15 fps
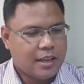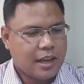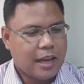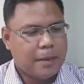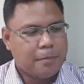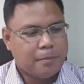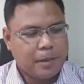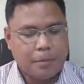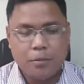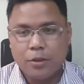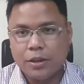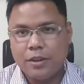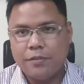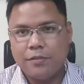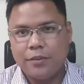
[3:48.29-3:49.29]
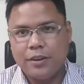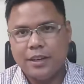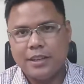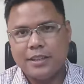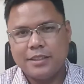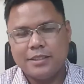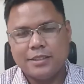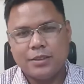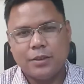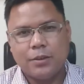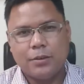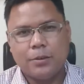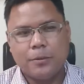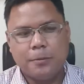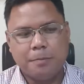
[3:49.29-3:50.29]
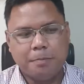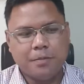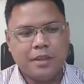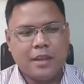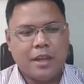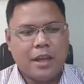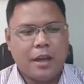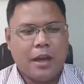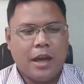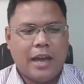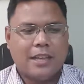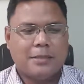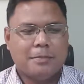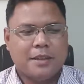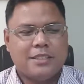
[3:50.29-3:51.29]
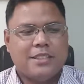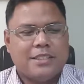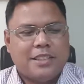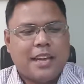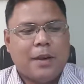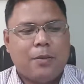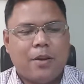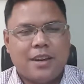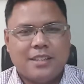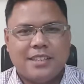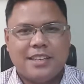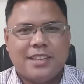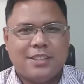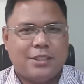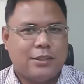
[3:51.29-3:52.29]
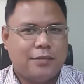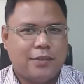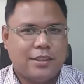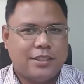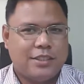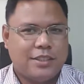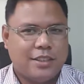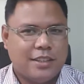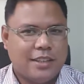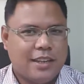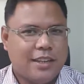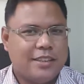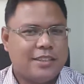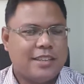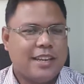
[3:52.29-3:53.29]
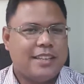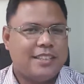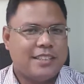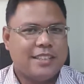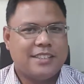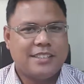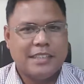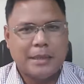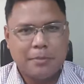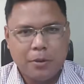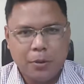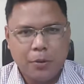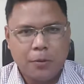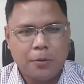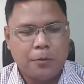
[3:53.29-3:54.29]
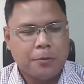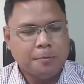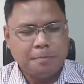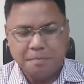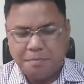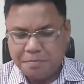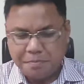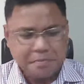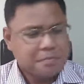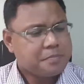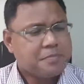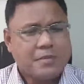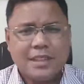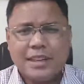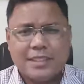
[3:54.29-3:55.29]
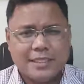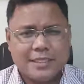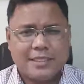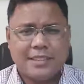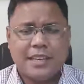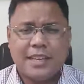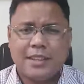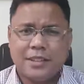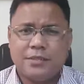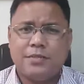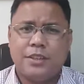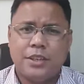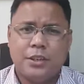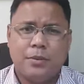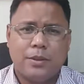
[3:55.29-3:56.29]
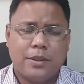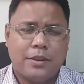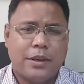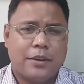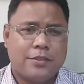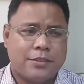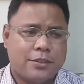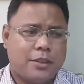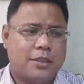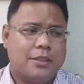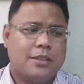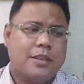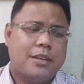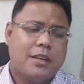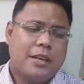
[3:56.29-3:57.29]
I'm looking for it. So as much as I want to say this is official, until I see the CMO, just take this video with a grain of salt.